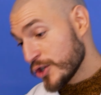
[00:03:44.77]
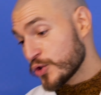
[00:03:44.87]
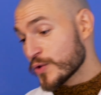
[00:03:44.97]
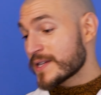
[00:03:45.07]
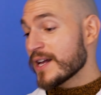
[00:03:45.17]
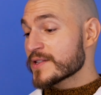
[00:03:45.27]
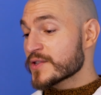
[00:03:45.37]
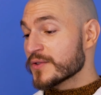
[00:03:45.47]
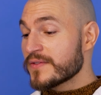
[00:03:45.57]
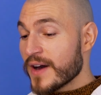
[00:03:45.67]
Do cells
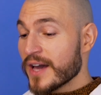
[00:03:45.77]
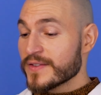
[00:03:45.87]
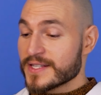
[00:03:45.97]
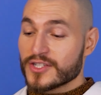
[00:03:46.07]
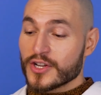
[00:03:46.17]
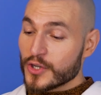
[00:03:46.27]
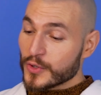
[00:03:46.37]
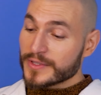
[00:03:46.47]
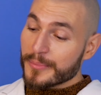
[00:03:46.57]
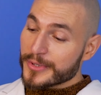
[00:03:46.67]
survive such a
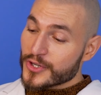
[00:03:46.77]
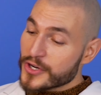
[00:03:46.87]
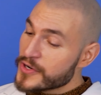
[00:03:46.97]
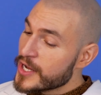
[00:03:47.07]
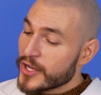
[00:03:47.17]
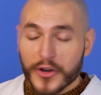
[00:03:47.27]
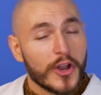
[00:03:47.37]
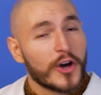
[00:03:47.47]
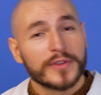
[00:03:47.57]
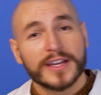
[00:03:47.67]
low temperature?
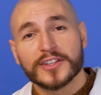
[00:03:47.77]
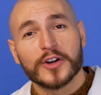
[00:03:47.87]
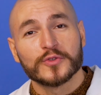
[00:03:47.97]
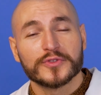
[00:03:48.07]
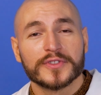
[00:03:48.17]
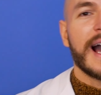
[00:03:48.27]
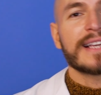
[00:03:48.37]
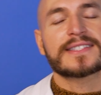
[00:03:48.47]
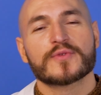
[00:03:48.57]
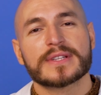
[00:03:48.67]
No, they don't.
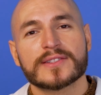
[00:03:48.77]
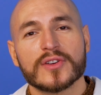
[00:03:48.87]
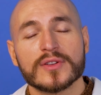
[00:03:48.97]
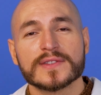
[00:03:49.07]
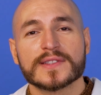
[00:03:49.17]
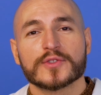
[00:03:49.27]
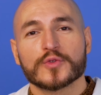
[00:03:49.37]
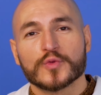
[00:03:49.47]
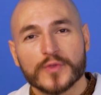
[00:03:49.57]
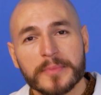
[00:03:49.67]
Ice crystals
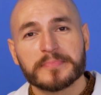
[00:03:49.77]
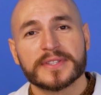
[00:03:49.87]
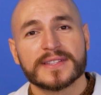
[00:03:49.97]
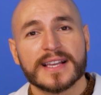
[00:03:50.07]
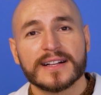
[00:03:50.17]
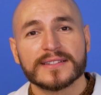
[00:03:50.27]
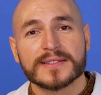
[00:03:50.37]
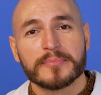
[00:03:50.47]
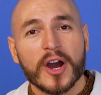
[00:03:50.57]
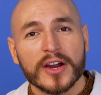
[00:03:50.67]
rip the
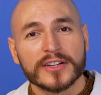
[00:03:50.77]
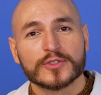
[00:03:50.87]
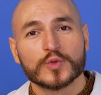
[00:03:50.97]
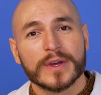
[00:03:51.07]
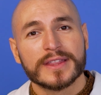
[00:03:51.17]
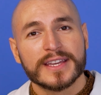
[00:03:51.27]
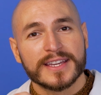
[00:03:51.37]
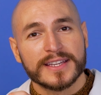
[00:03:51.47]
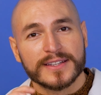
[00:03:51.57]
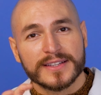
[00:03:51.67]
cells apart when
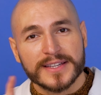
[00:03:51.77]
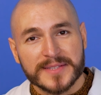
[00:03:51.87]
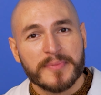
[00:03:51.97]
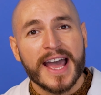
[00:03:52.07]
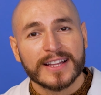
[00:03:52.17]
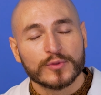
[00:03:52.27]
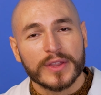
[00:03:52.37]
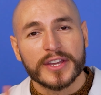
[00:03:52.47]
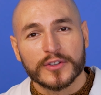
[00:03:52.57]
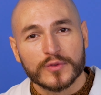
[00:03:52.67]
they expand,
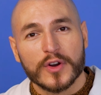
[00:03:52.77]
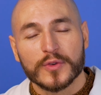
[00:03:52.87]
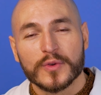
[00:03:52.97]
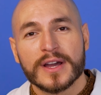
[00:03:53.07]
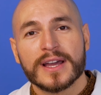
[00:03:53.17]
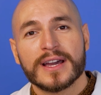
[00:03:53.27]
when they grow.